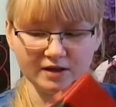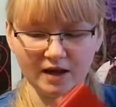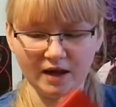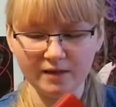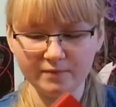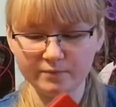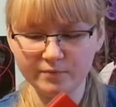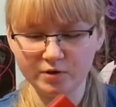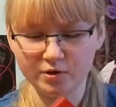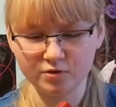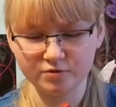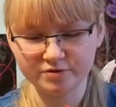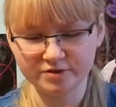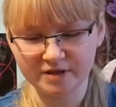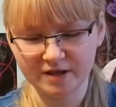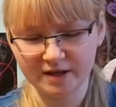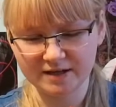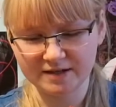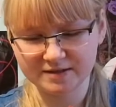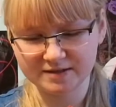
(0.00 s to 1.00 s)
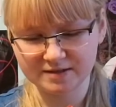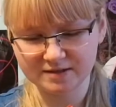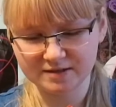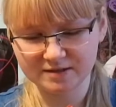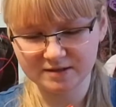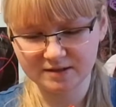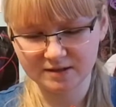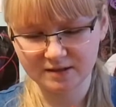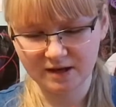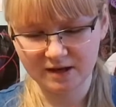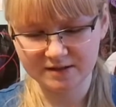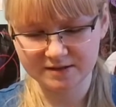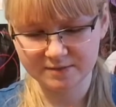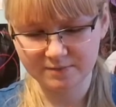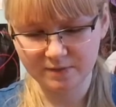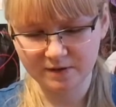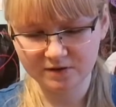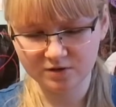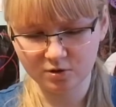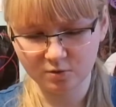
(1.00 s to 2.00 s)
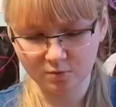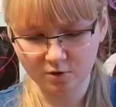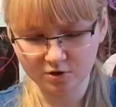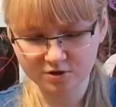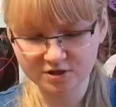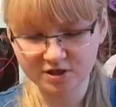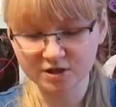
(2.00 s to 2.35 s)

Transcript: can be used as a bento box.